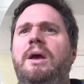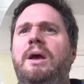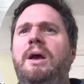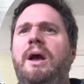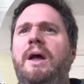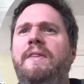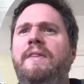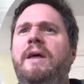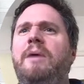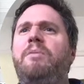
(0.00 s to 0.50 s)

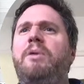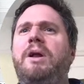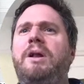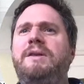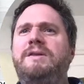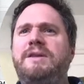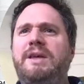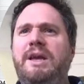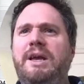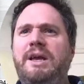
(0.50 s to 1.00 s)
and then we're going
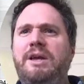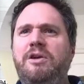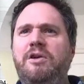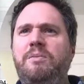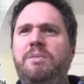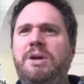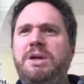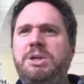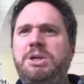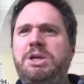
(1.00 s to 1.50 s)
to say
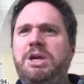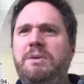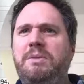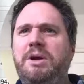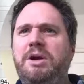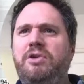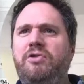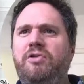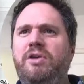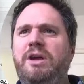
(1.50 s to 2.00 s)

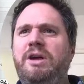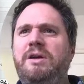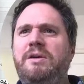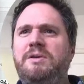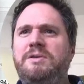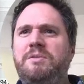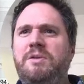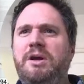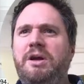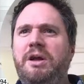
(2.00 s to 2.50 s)
UPGMA tree
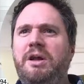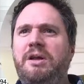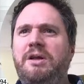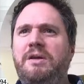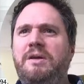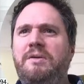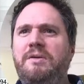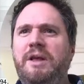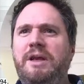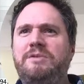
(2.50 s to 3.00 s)

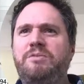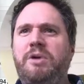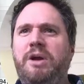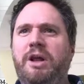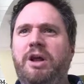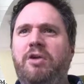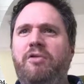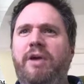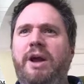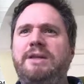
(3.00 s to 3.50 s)
that's going
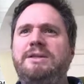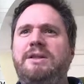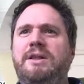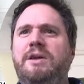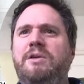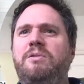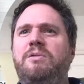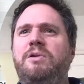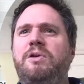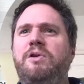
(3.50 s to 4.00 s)
to create something
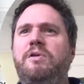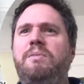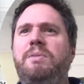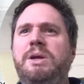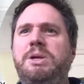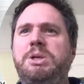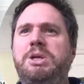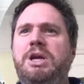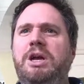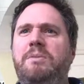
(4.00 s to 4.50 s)
called
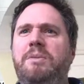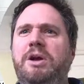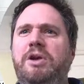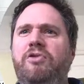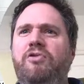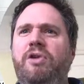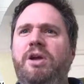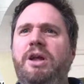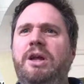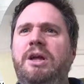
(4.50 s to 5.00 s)
UPGMA
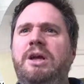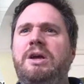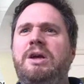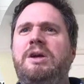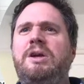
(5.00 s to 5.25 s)
tree,